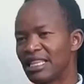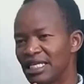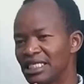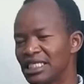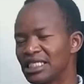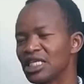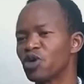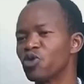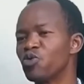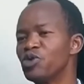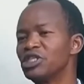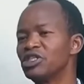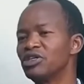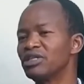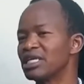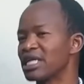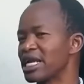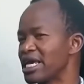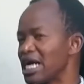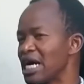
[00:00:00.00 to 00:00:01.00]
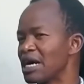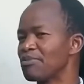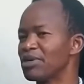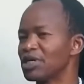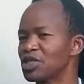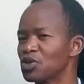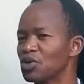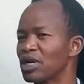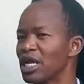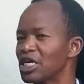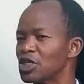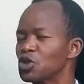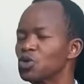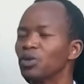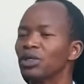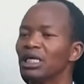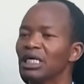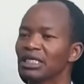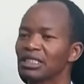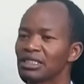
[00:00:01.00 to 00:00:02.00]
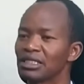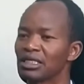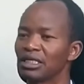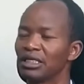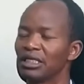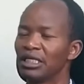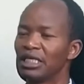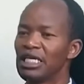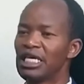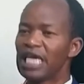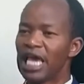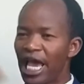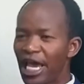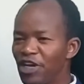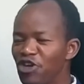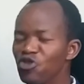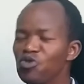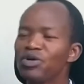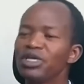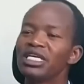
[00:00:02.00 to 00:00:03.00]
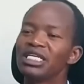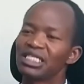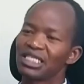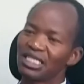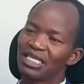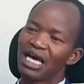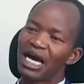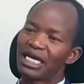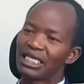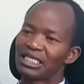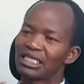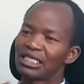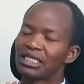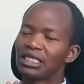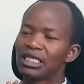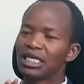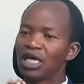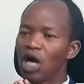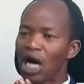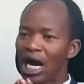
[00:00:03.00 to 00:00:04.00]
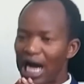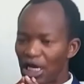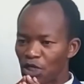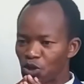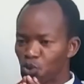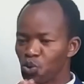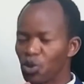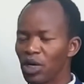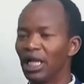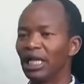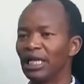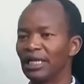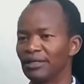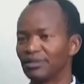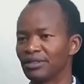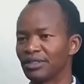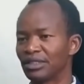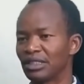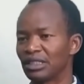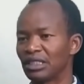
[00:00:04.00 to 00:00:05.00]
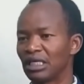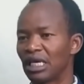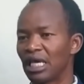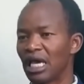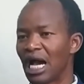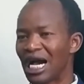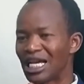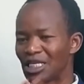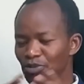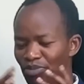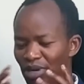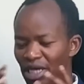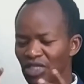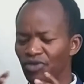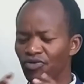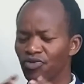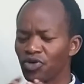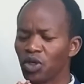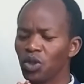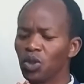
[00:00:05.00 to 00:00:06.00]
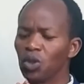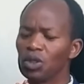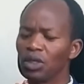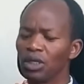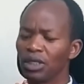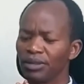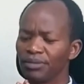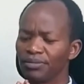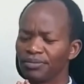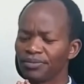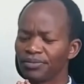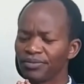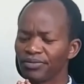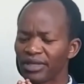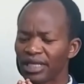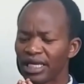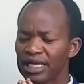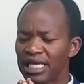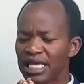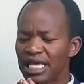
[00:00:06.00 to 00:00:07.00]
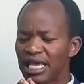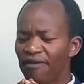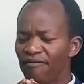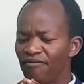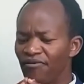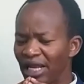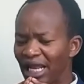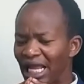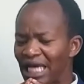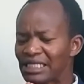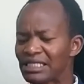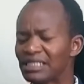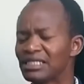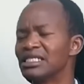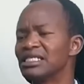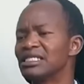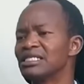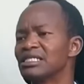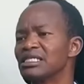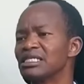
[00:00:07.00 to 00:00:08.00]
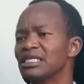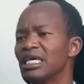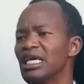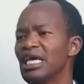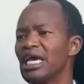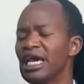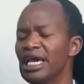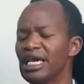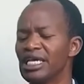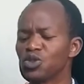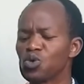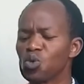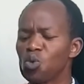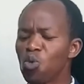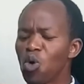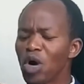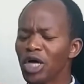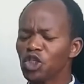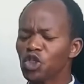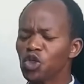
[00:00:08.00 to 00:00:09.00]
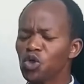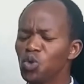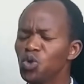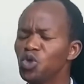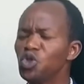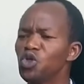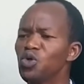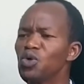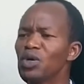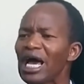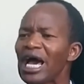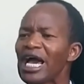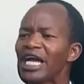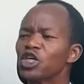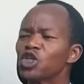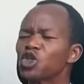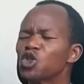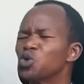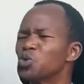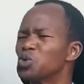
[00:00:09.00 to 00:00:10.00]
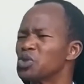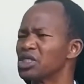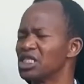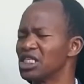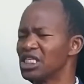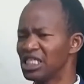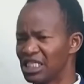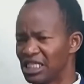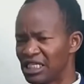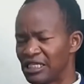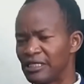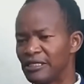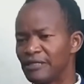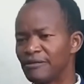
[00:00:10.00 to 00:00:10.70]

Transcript: This is a question that a young person has to ask. And you list that as well as part of your goal. The last thing is, what would you like to see?